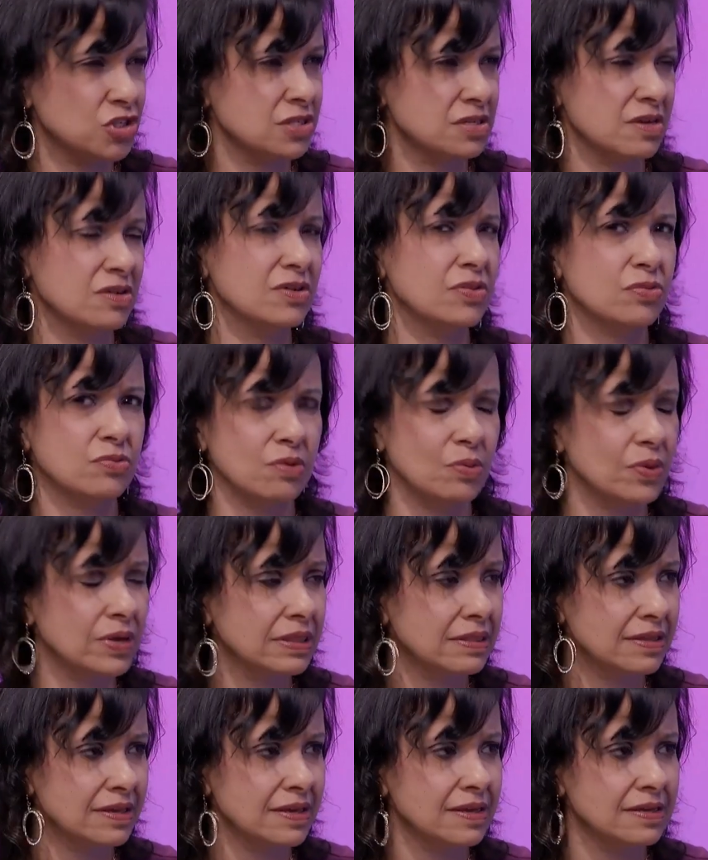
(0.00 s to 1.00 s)
She started
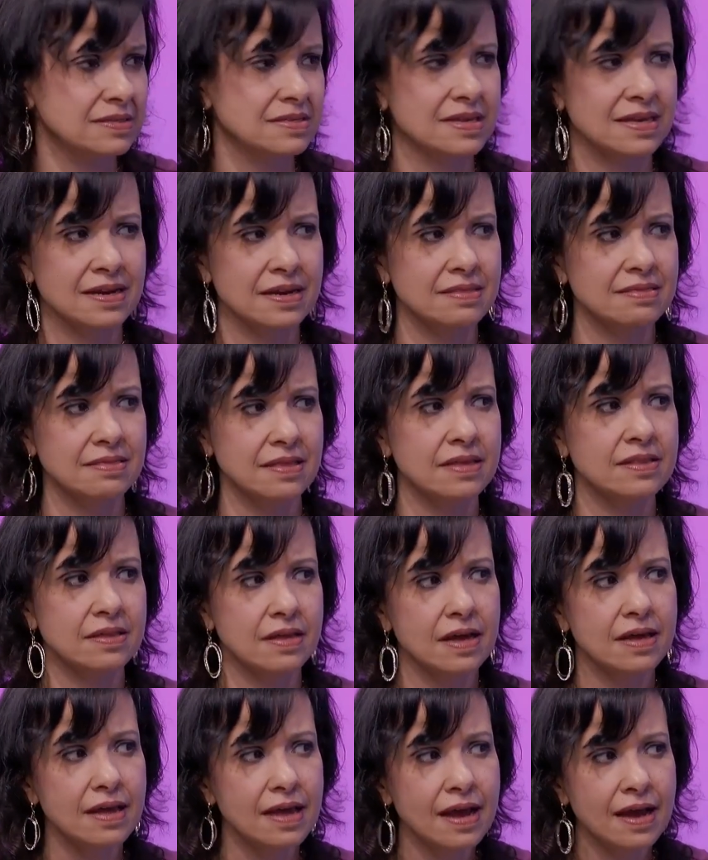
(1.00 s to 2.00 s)
throwing things, and
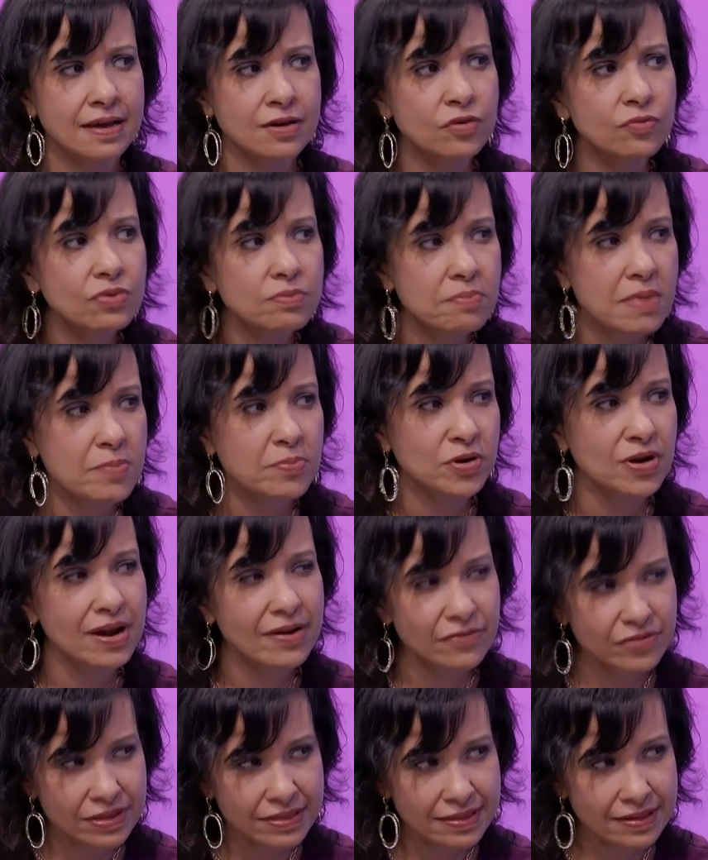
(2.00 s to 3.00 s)
I don't remember
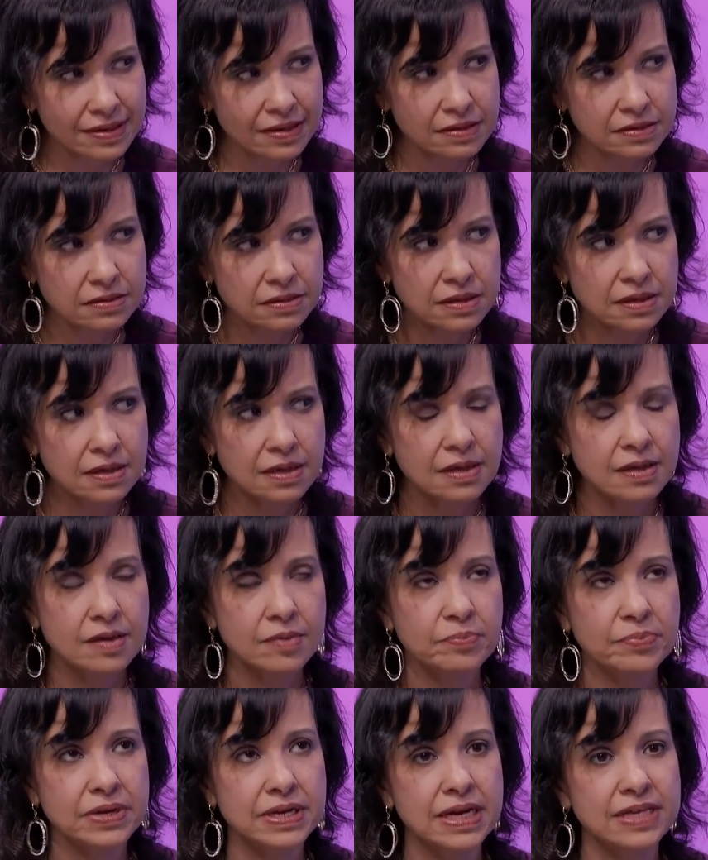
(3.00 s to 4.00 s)
everything,
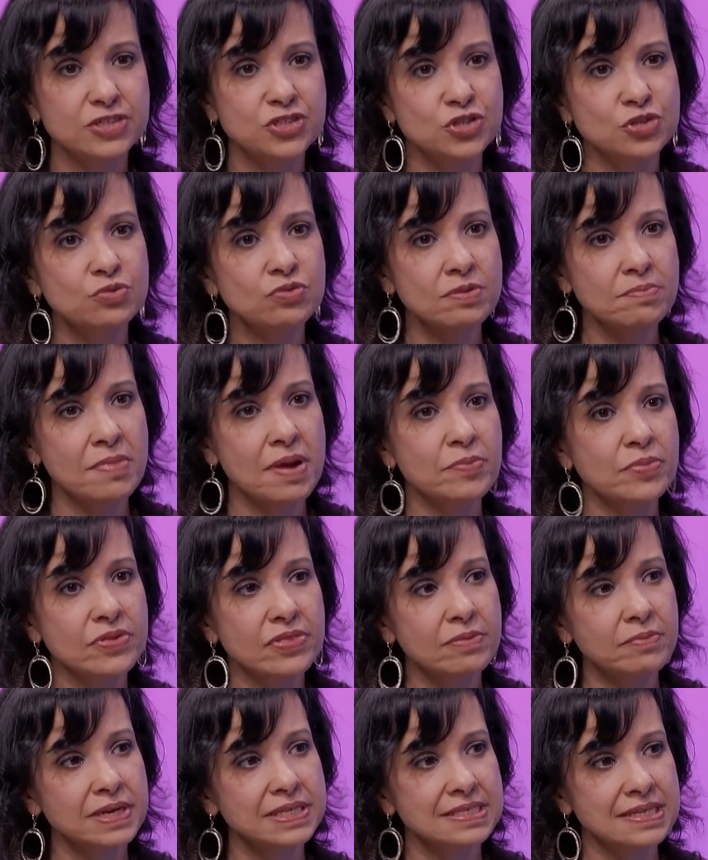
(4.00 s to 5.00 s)
but I do remember
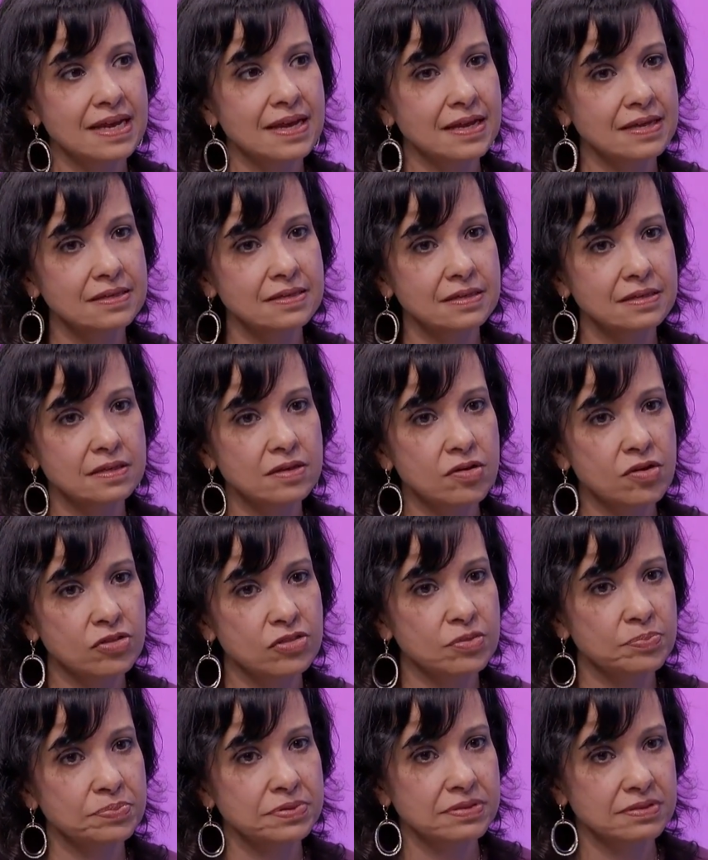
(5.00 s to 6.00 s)
that my dad
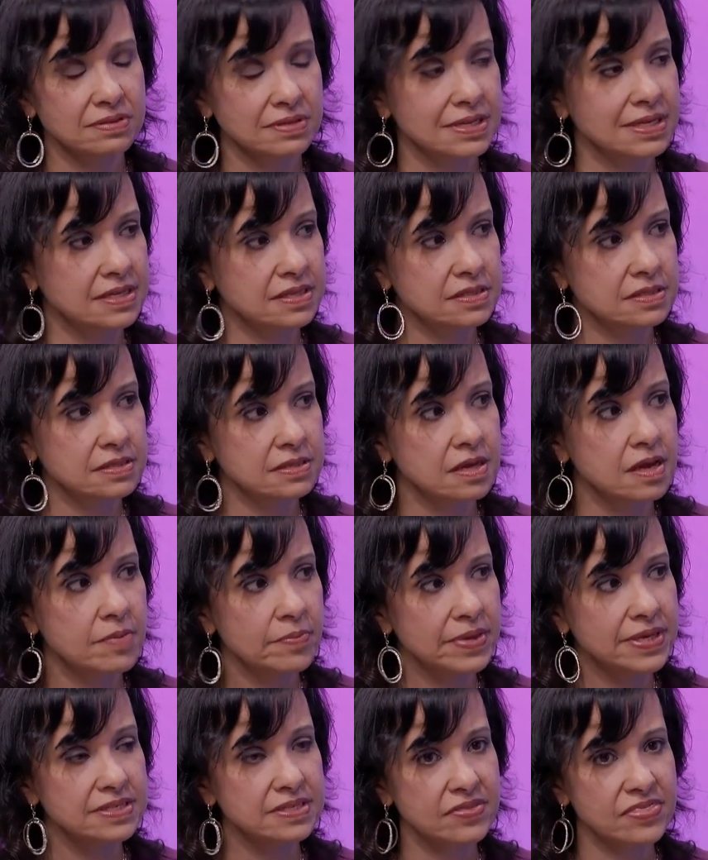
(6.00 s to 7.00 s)
called the police,
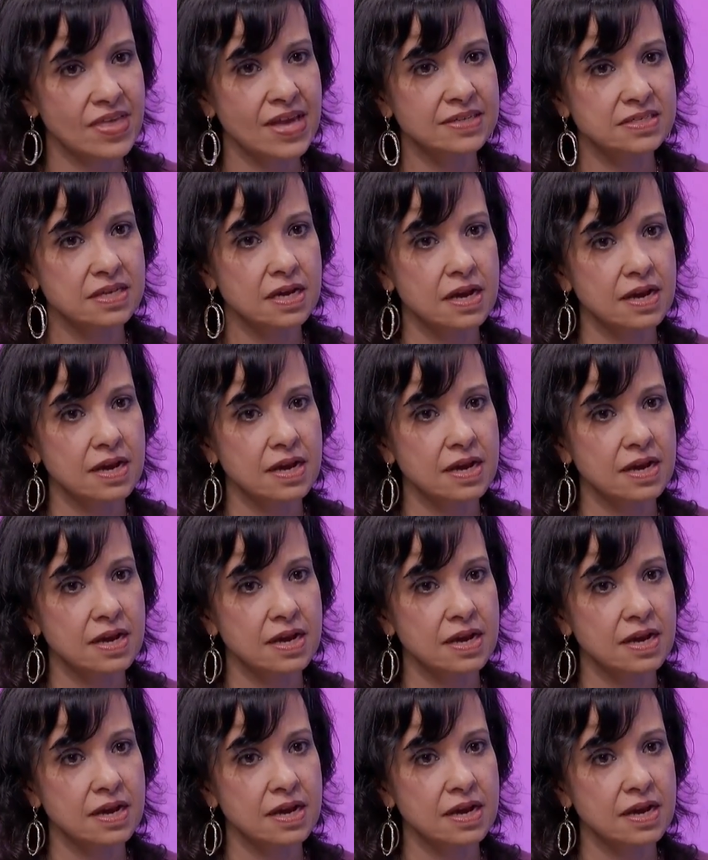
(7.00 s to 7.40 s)
because at that